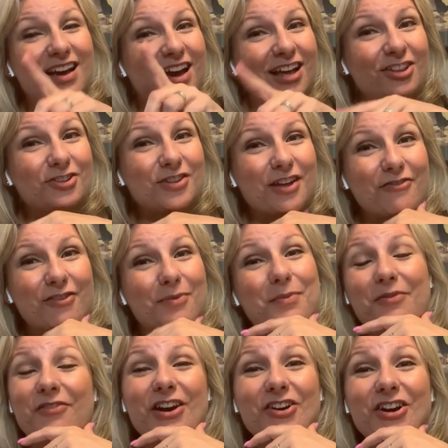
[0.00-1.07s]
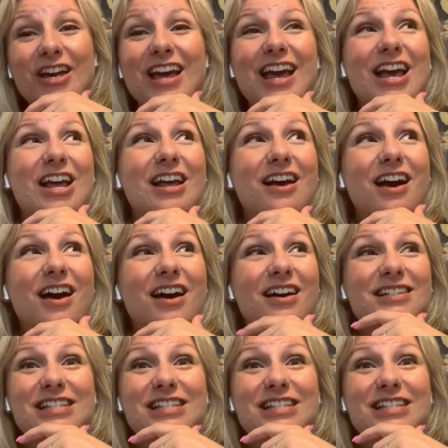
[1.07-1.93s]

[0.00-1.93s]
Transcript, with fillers: I learned that from a very uh,